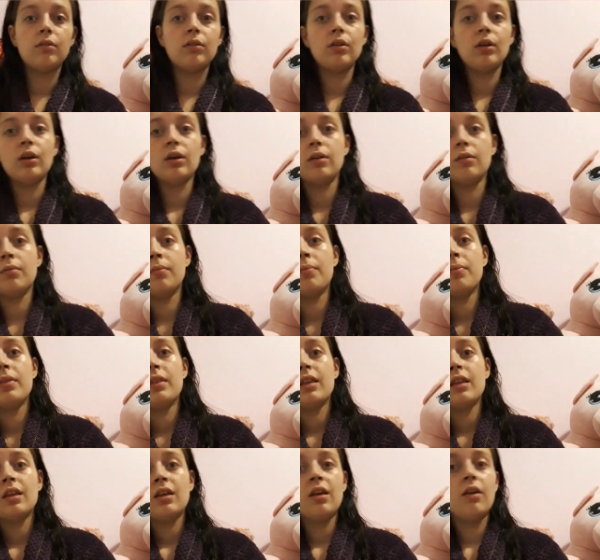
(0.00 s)
So
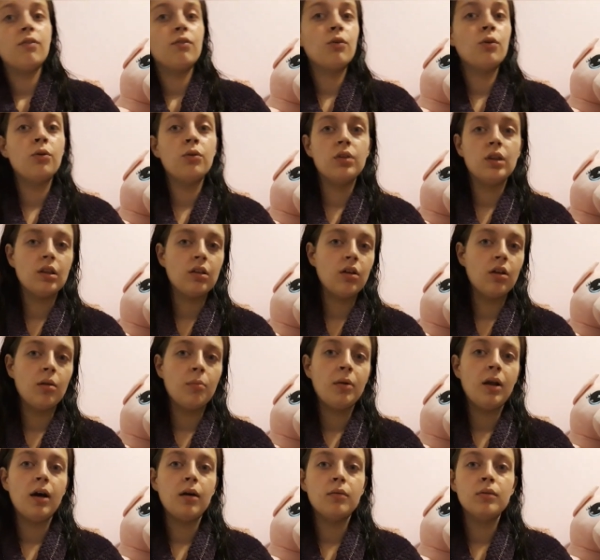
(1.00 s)
of course, it's going to
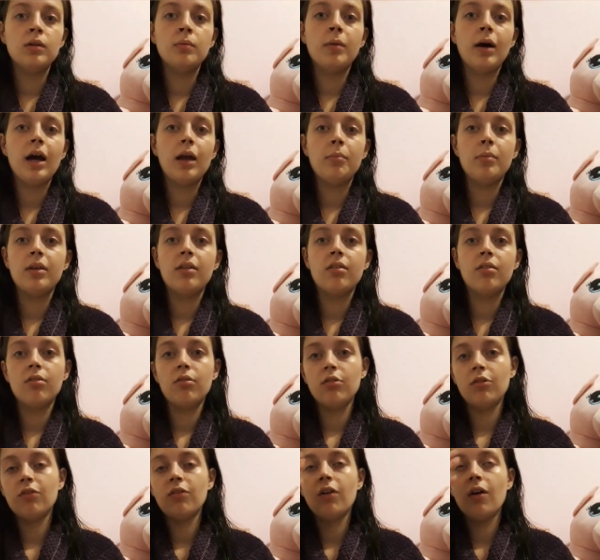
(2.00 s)
play out with the babies and
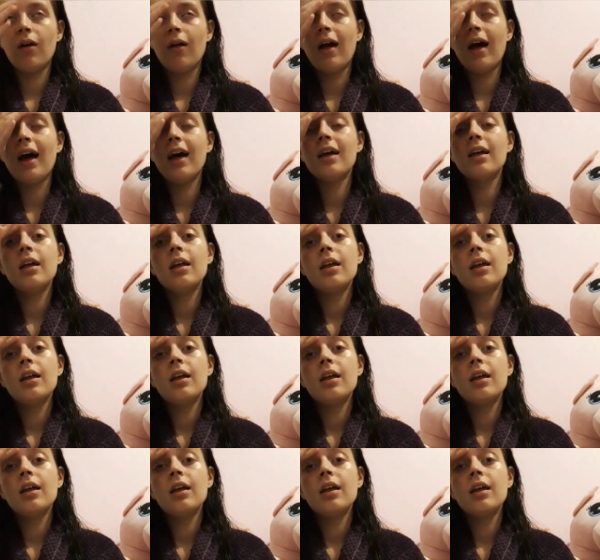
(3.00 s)
stuff like that.